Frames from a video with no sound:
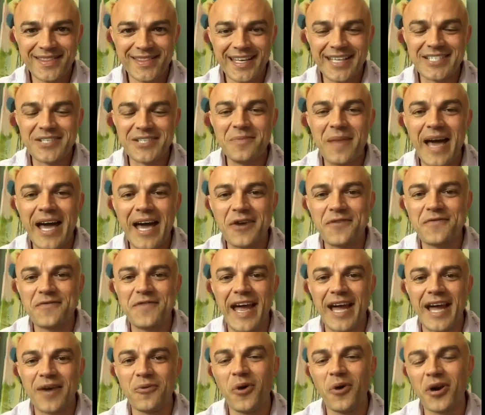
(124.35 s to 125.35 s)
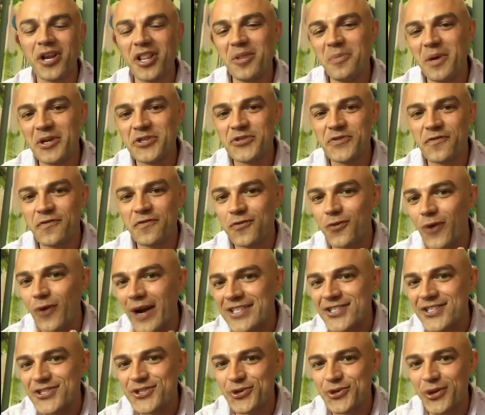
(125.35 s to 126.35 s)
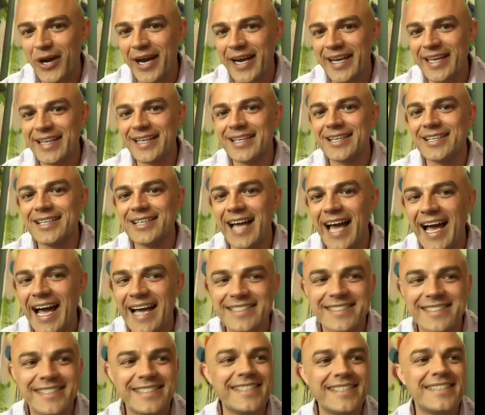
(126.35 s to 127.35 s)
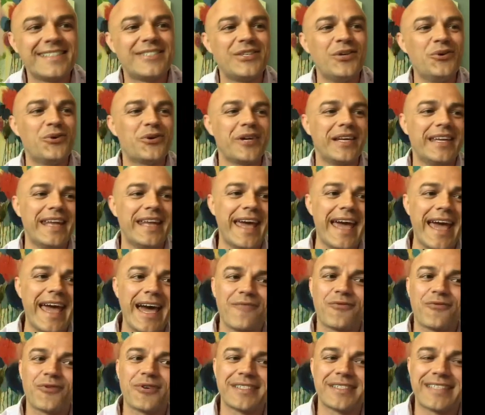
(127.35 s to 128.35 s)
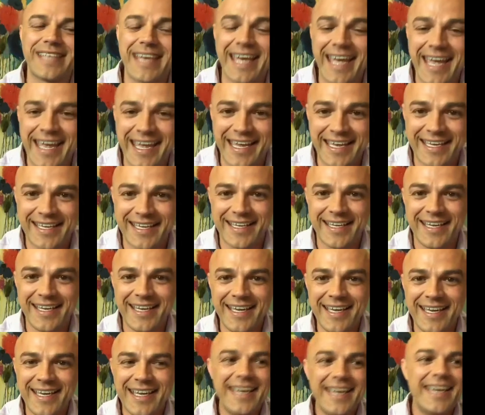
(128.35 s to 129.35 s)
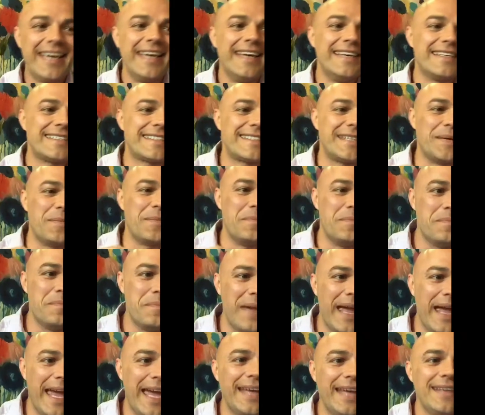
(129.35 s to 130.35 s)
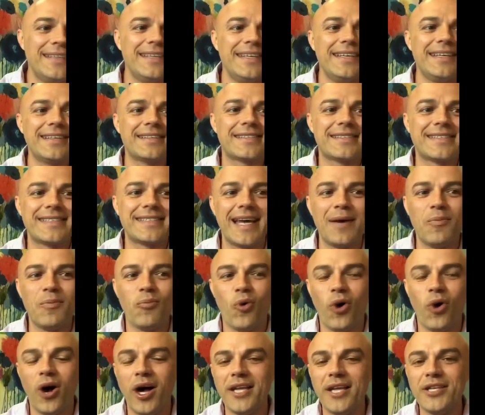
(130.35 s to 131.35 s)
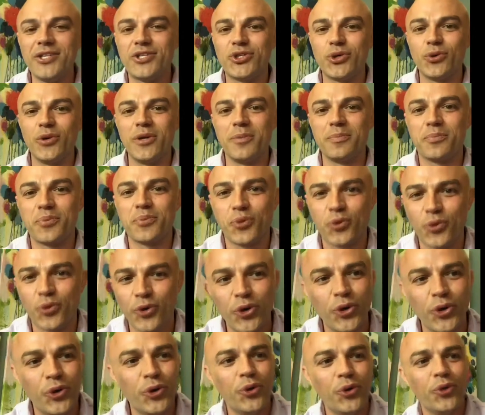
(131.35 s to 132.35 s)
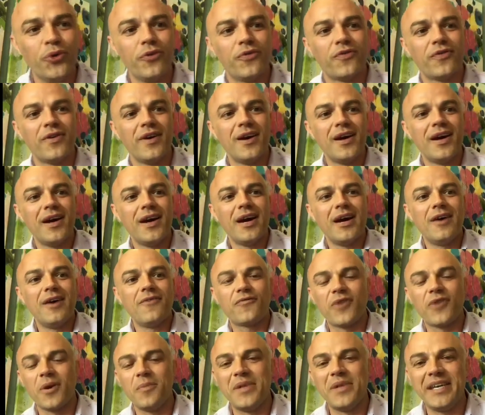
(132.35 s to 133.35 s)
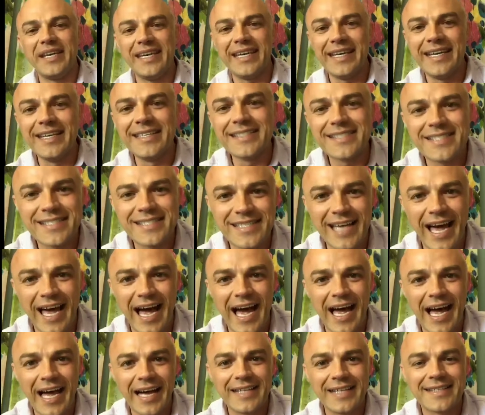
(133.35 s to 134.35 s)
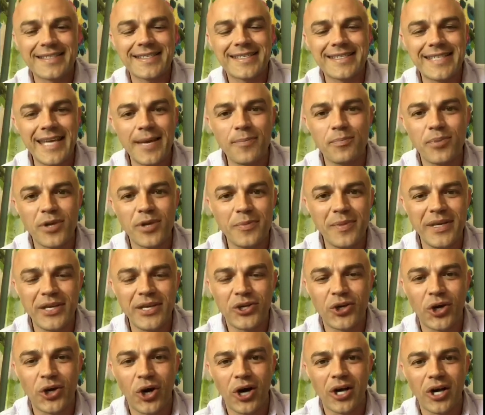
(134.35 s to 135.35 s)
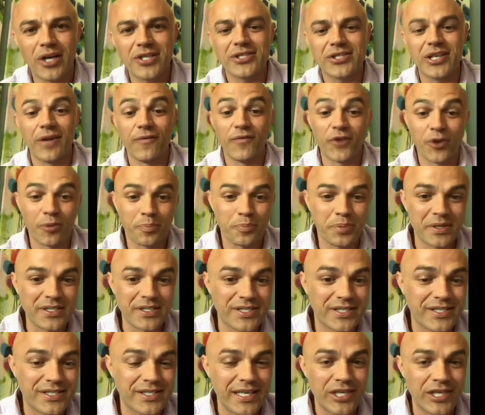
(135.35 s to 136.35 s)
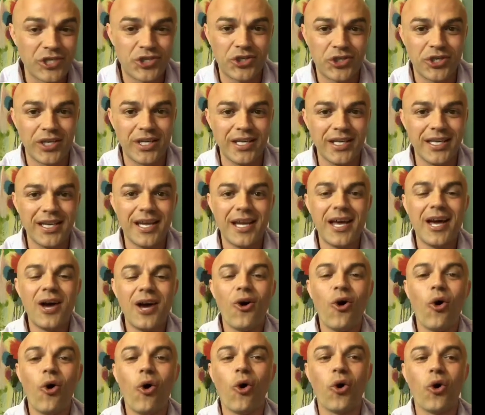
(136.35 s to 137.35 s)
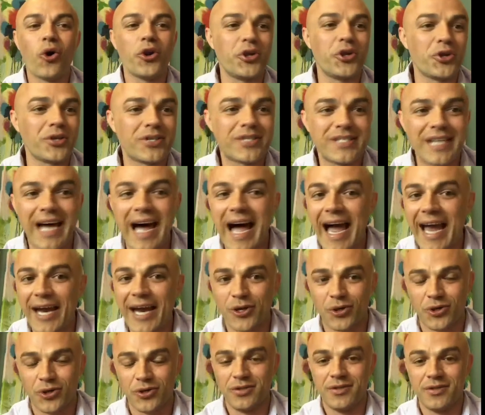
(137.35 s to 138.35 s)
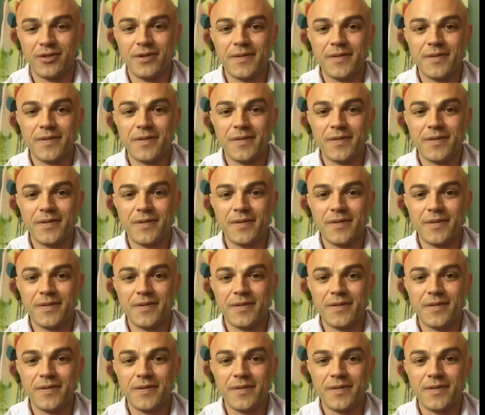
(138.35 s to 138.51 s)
As a matter of fact, one of the most frustrating classes you can ever take is demanding someone to improve from the inside simply because of your position or your title.